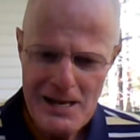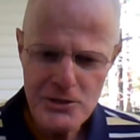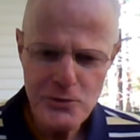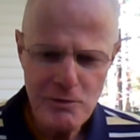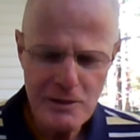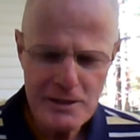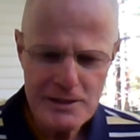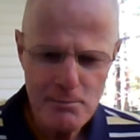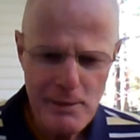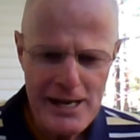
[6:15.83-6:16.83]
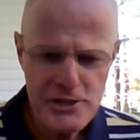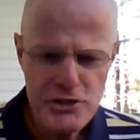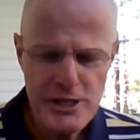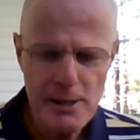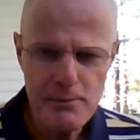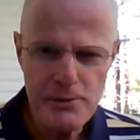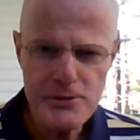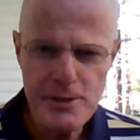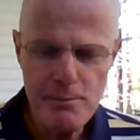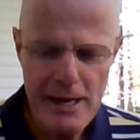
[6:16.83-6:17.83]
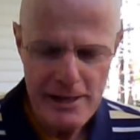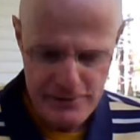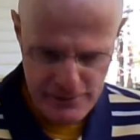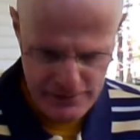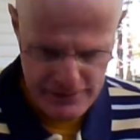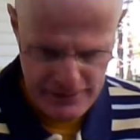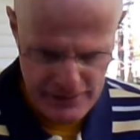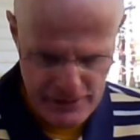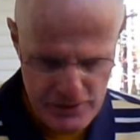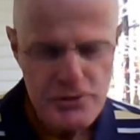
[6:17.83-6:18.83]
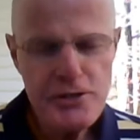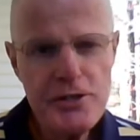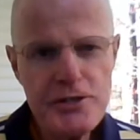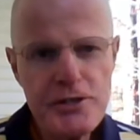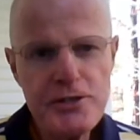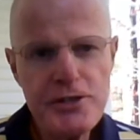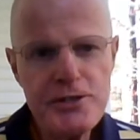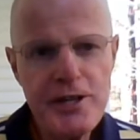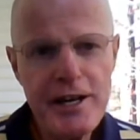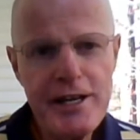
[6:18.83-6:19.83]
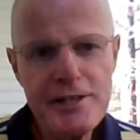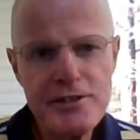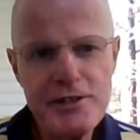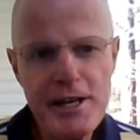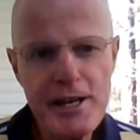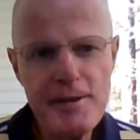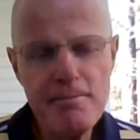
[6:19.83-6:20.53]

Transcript: As we've looked in past chapters in Matthew, Jesus does not hesitate